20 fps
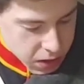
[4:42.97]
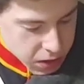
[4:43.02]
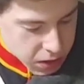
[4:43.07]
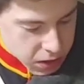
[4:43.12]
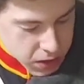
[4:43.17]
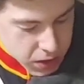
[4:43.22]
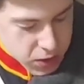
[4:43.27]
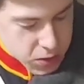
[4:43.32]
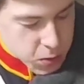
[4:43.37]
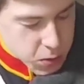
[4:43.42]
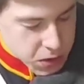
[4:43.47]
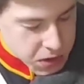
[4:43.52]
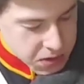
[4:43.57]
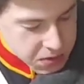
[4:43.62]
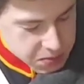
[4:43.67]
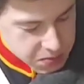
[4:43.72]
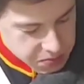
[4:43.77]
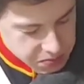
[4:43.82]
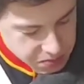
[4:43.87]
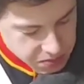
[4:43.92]
This one,
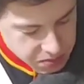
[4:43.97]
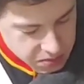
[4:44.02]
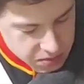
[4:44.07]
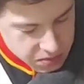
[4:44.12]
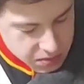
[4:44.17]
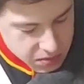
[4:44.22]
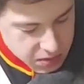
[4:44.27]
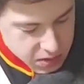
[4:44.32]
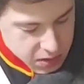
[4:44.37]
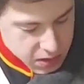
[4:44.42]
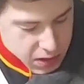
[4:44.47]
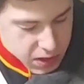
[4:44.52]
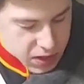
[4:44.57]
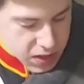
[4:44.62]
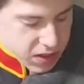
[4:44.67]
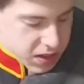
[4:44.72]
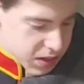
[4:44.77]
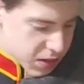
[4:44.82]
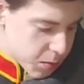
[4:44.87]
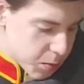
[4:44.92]

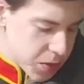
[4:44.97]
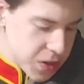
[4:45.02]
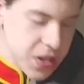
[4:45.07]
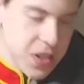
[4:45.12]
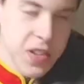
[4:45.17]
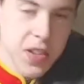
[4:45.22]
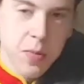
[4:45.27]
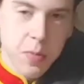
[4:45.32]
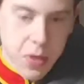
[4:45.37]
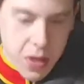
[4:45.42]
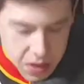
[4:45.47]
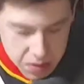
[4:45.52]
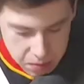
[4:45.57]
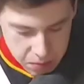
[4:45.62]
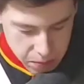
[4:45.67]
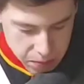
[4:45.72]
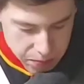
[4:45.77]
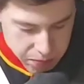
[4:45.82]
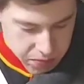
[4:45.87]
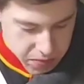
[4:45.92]
it's pretty good, but
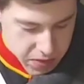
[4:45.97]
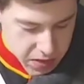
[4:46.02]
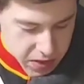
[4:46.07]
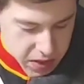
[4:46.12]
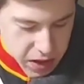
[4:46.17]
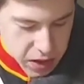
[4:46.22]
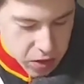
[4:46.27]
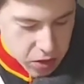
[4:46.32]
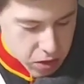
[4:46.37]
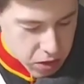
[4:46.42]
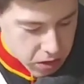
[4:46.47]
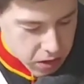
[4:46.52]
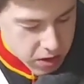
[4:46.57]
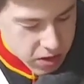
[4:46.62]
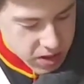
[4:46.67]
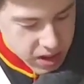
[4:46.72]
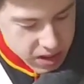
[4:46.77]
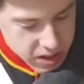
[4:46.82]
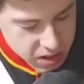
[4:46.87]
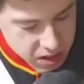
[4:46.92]
they
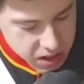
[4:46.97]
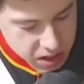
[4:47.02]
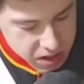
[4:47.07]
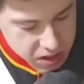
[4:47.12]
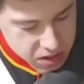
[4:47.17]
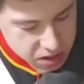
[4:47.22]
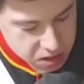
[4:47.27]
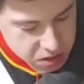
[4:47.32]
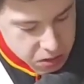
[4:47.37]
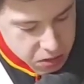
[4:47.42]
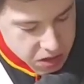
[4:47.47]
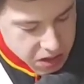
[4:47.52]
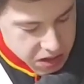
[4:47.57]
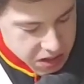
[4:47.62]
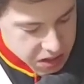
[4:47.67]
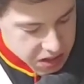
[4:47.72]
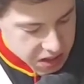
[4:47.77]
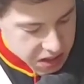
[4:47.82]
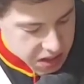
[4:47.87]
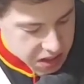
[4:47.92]
sewed on
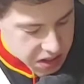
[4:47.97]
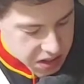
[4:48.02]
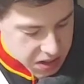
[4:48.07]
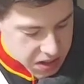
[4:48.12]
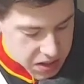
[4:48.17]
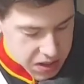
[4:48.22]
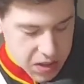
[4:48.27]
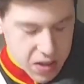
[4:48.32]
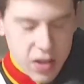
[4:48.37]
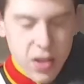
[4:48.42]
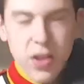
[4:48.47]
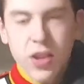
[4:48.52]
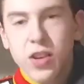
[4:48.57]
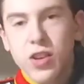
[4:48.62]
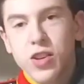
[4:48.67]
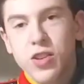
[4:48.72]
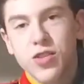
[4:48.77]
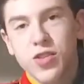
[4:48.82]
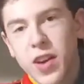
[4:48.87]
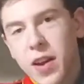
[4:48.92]
the
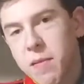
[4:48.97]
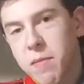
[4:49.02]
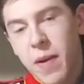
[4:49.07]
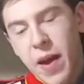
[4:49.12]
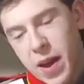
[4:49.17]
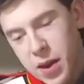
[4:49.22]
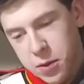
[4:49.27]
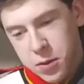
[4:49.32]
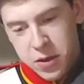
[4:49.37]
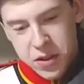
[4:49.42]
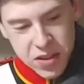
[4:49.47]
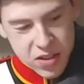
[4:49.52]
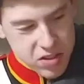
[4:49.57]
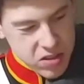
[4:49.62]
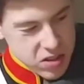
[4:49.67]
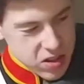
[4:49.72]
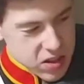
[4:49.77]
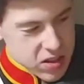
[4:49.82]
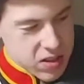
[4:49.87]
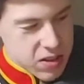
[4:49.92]
strap
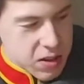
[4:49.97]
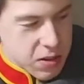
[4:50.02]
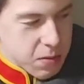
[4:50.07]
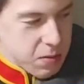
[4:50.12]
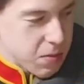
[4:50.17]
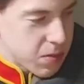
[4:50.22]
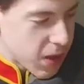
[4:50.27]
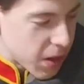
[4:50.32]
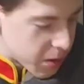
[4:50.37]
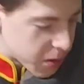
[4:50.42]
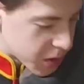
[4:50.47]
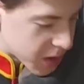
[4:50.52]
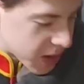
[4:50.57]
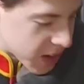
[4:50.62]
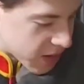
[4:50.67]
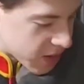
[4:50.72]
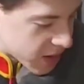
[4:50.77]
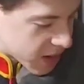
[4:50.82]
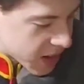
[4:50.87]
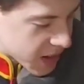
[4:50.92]
backwards, so I'm probably going to
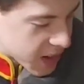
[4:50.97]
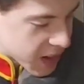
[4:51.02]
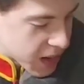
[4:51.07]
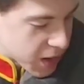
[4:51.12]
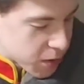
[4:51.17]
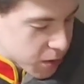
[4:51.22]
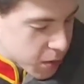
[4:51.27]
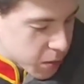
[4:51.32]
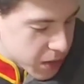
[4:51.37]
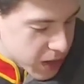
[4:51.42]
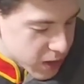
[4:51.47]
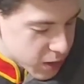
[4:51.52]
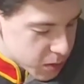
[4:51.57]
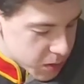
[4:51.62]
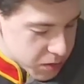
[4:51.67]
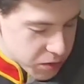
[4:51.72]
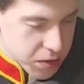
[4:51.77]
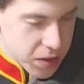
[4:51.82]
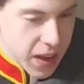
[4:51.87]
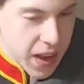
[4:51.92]
have to get a replacement
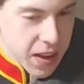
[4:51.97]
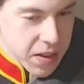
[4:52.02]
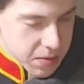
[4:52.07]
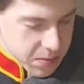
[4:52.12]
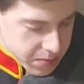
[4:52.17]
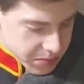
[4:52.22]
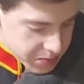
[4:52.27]
for that.